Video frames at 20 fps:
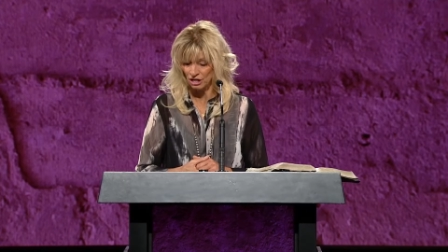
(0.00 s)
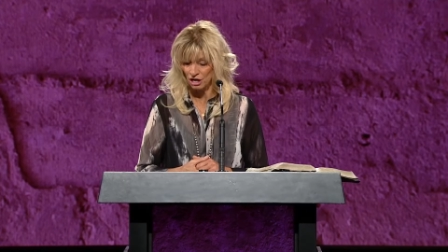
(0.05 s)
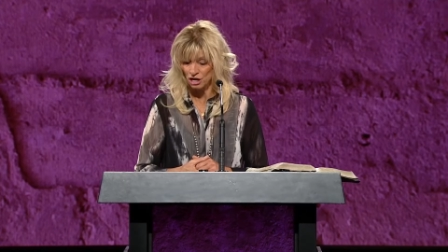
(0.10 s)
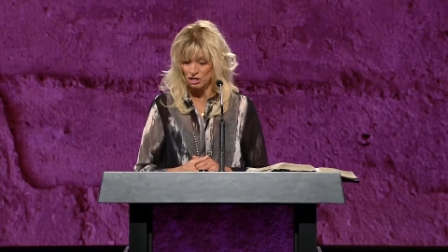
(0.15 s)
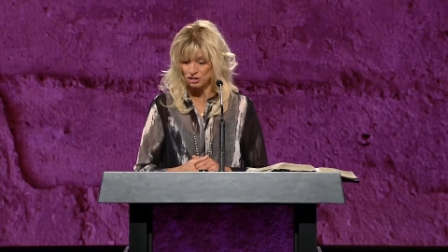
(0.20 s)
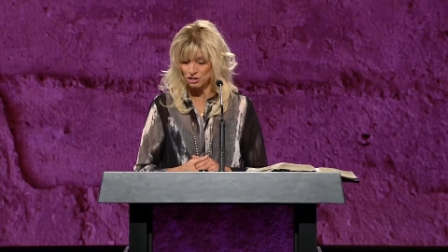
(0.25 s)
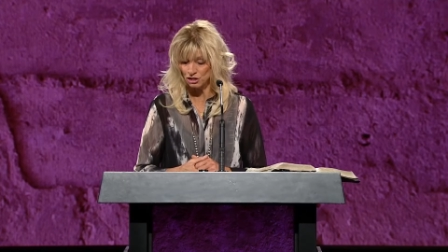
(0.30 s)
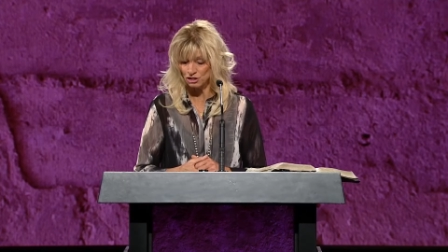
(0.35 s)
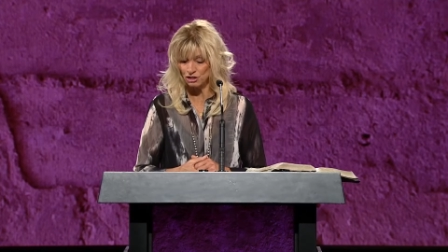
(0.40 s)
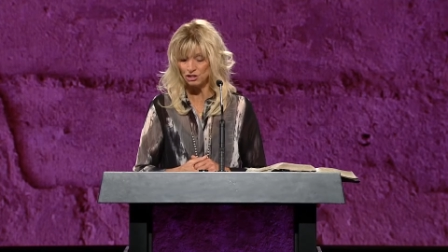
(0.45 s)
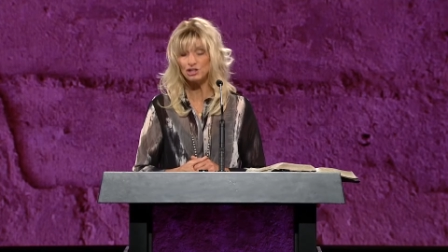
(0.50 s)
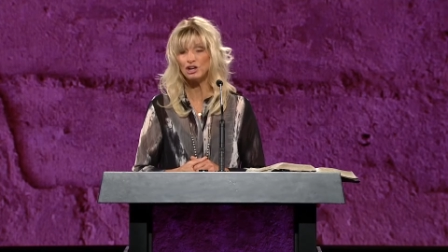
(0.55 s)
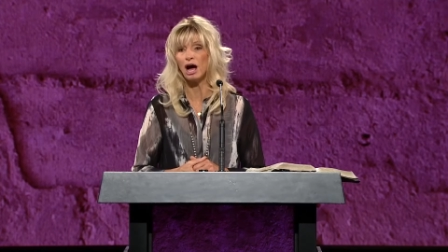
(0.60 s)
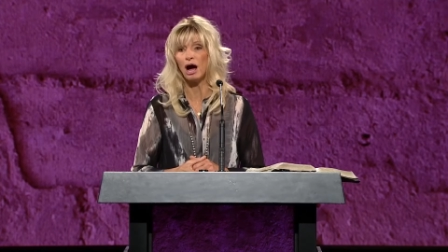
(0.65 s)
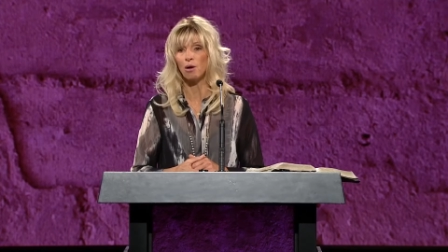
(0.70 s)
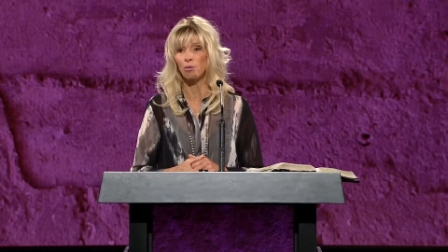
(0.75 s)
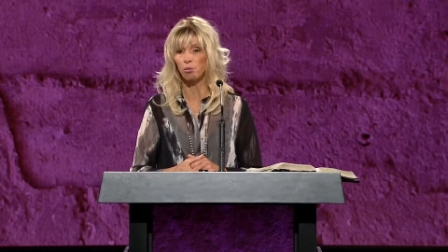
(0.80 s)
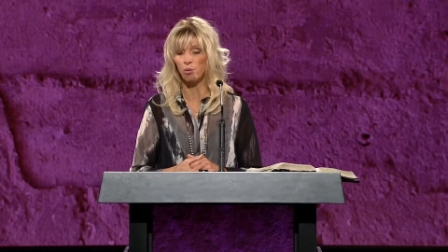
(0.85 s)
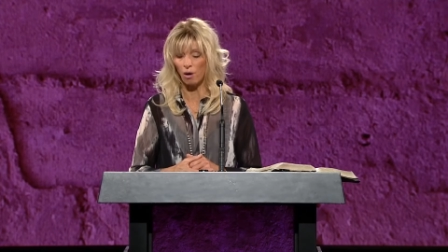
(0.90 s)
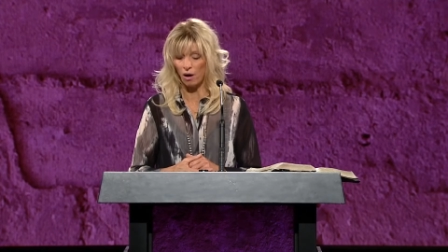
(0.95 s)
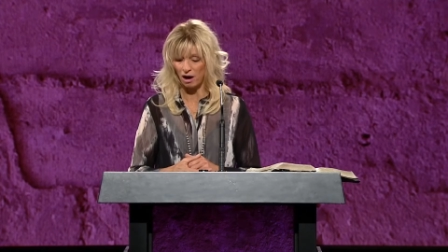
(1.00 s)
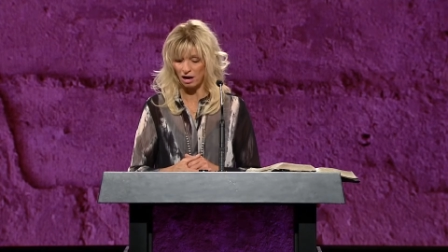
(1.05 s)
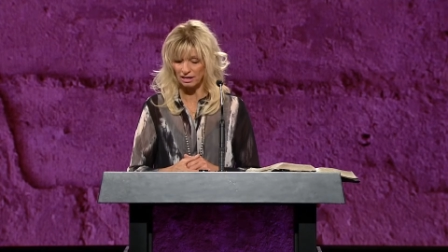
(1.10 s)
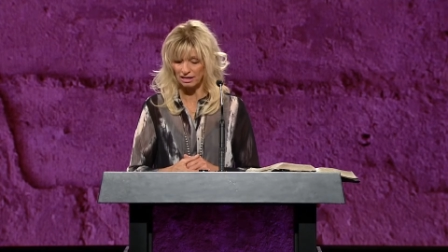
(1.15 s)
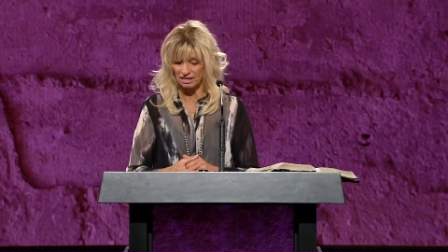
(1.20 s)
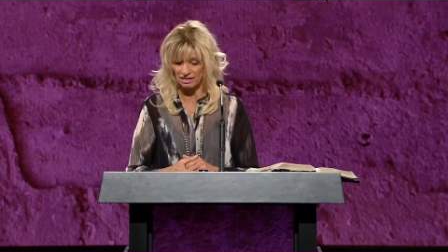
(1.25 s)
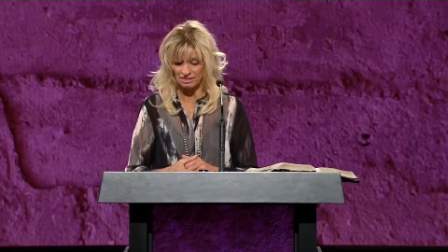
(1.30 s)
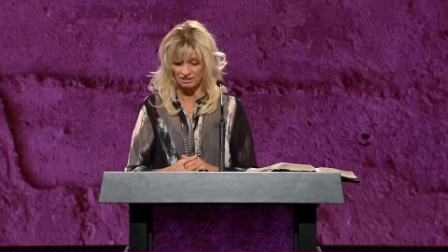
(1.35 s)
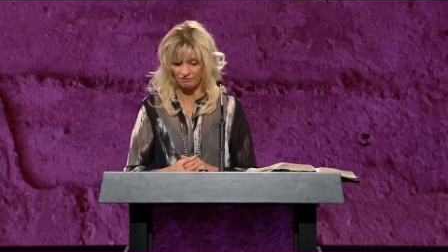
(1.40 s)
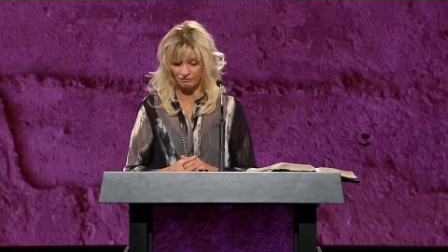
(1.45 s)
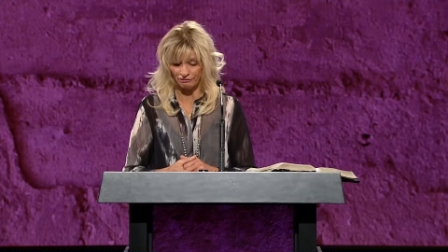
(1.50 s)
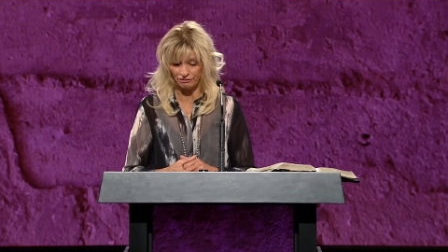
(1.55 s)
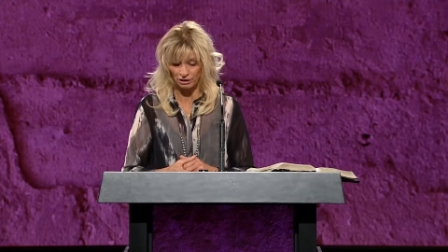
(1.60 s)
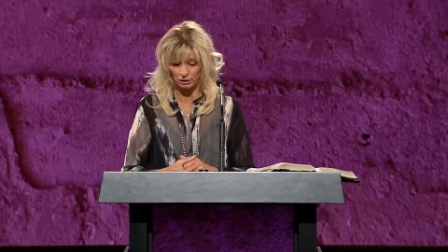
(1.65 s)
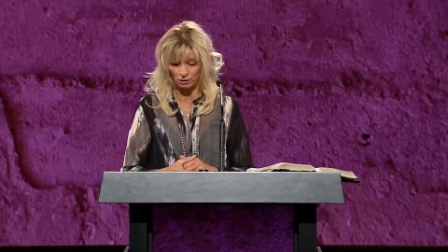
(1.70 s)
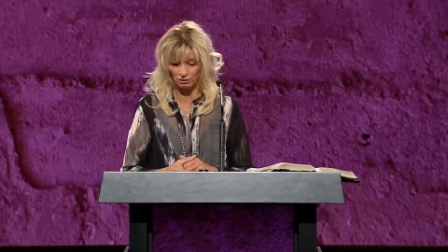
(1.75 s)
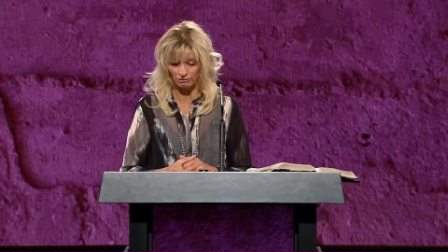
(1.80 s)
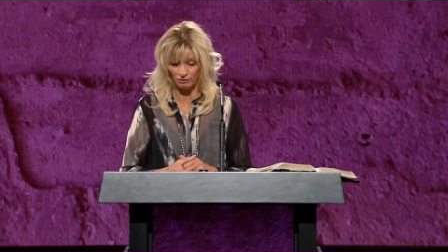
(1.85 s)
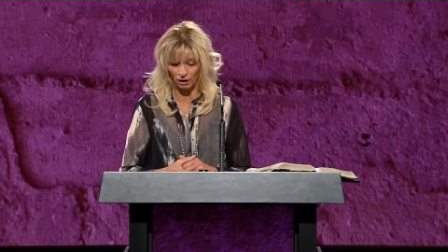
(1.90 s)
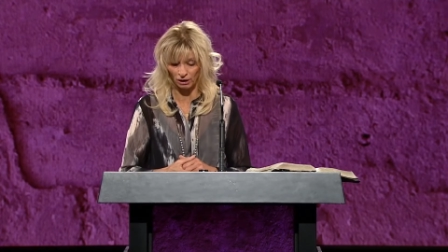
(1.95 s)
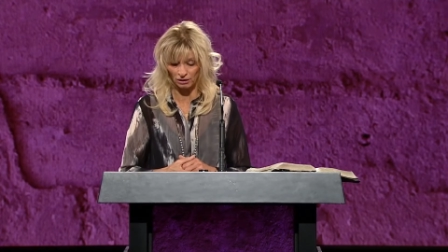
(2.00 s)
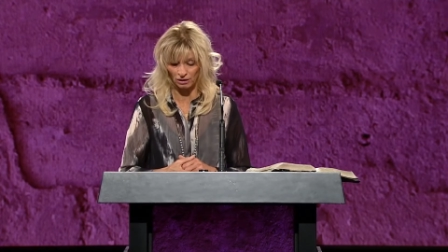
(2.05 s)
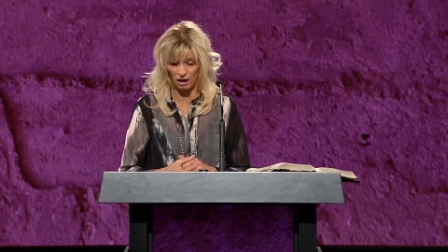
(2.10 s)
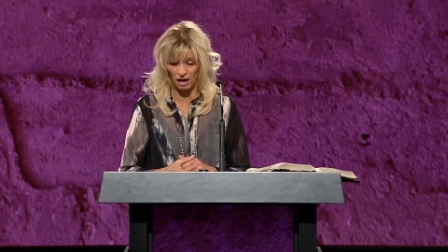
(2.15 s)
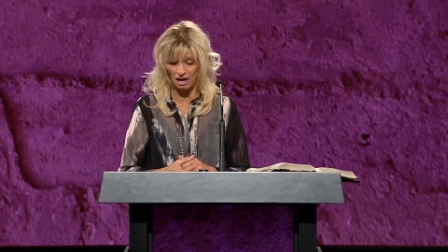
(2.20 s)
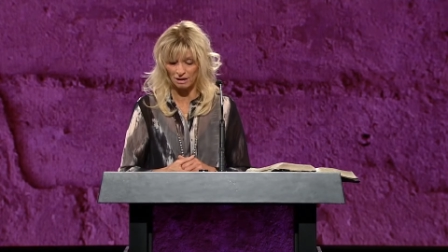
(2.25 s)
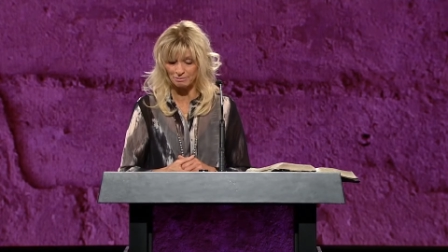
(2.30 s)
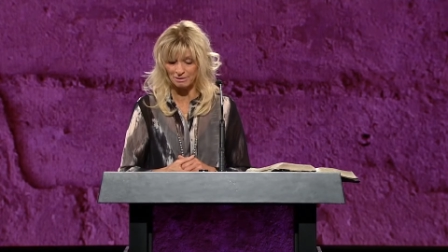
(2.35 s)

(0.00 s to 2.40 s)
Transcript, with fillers: Should you not walk in the fear of our God